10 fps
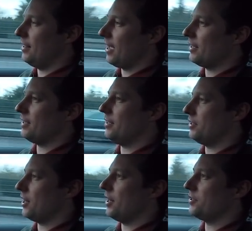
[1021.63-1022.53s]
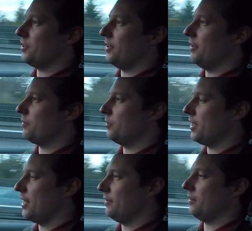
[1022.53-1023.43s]
that charger, if there's
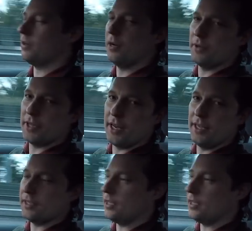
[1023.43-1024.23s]
anything wrong with that, is a